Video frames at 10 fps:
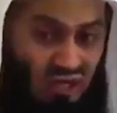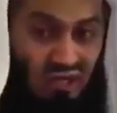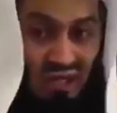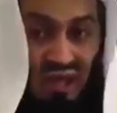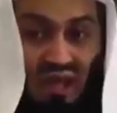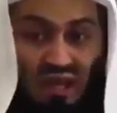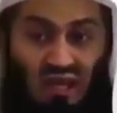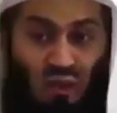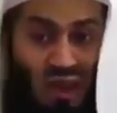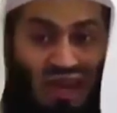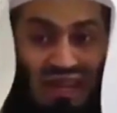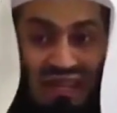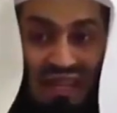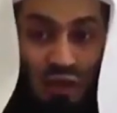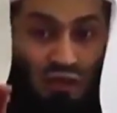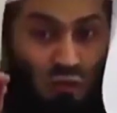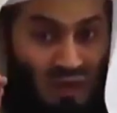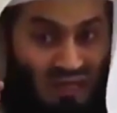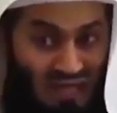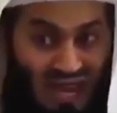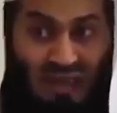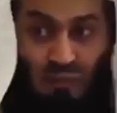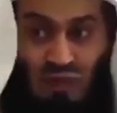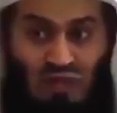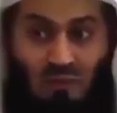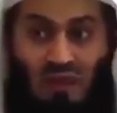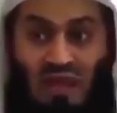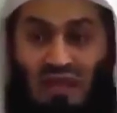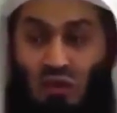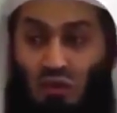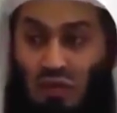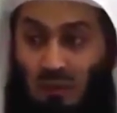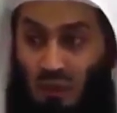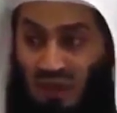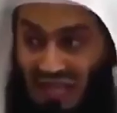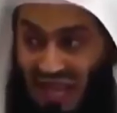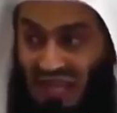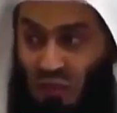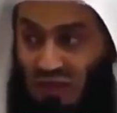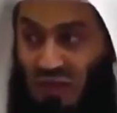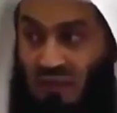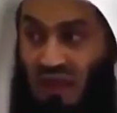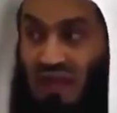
children in a way that they don't spend time with them, they don't communicate with them,